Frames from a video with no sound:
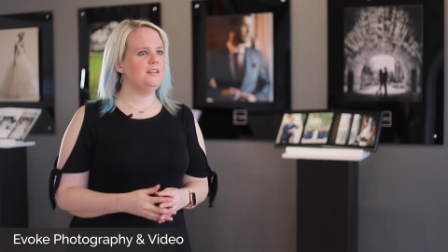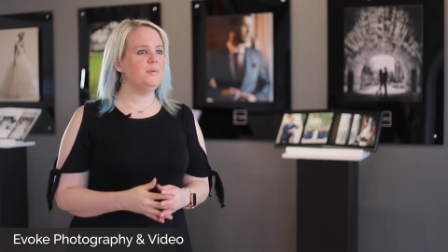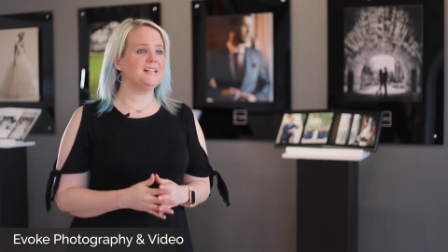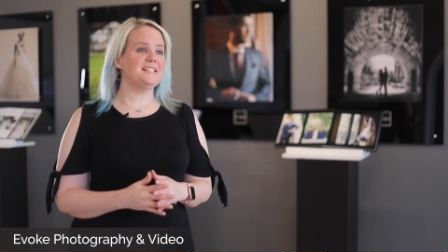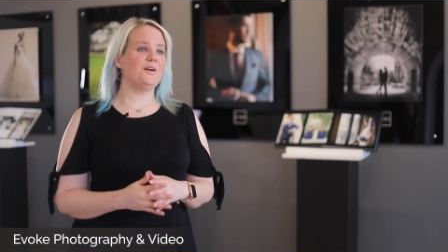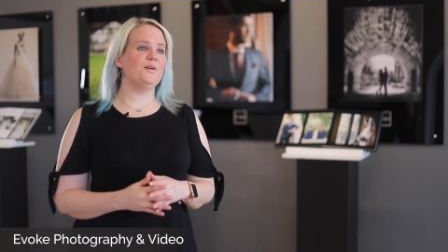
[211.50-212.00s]
The
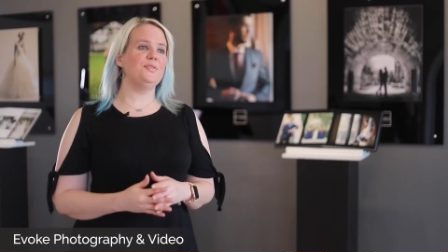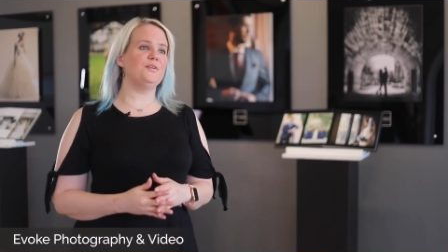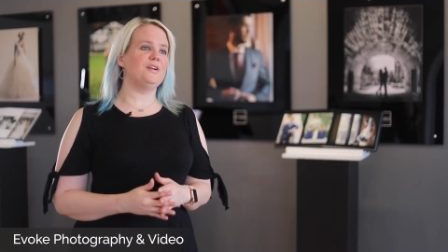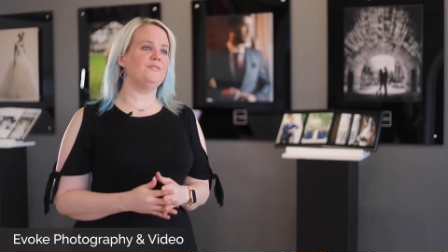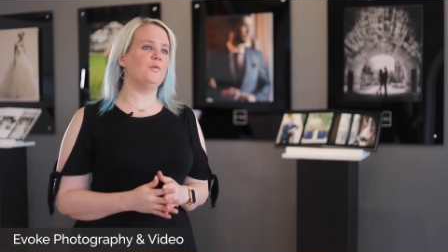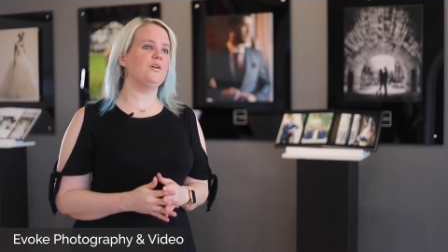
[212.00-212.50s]
bell tower on
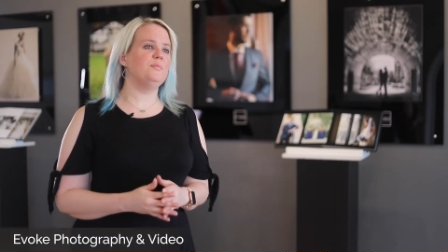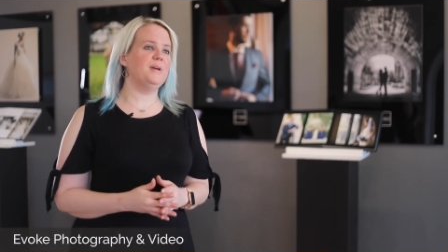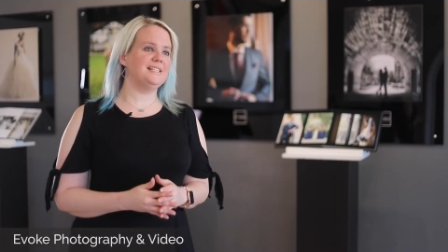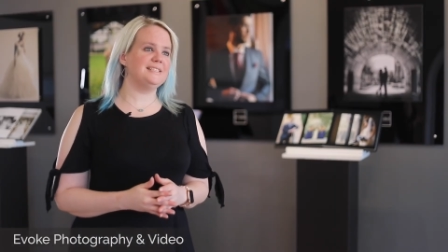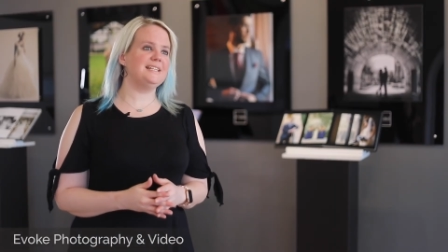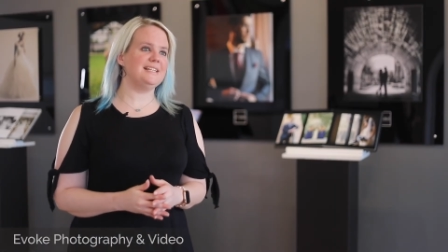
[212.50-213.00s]
34th
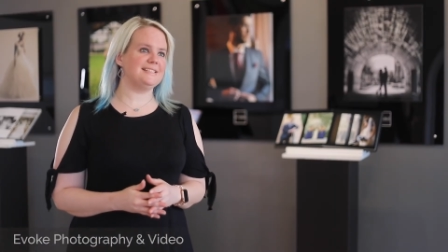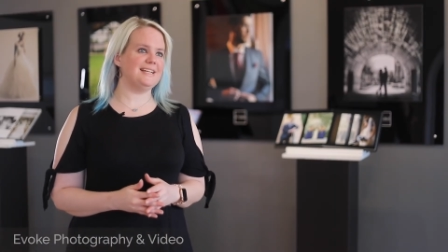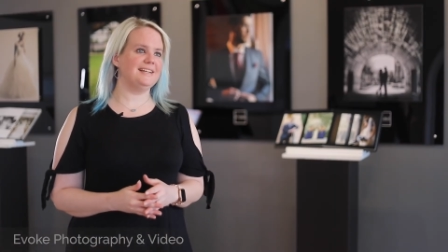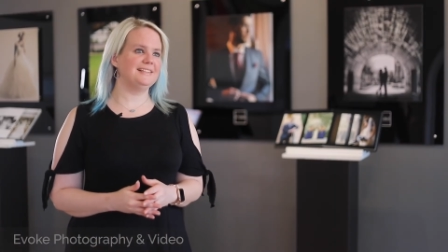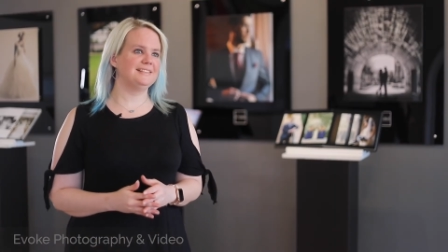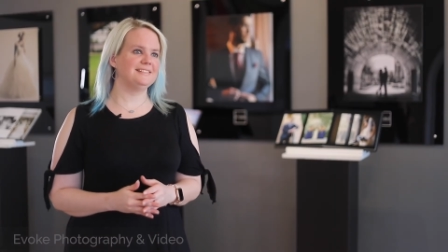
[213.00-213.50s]
makes it easy.